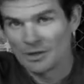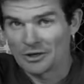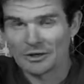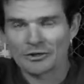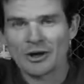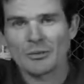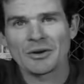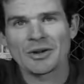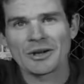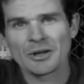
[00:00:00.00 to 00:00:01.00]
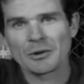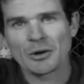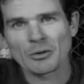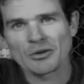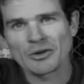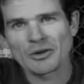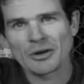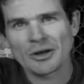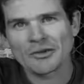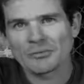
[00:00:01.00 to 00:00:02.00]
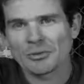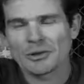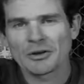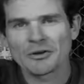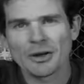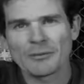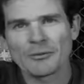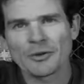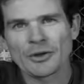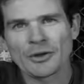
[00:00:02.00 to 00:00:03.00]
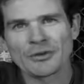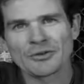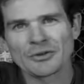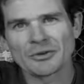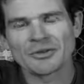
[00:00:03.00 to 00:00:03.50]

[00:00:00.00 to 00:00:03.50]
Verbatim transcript: I'm going to die one day. I'm a lot older than you guys. I'm probably going to die before you guys do.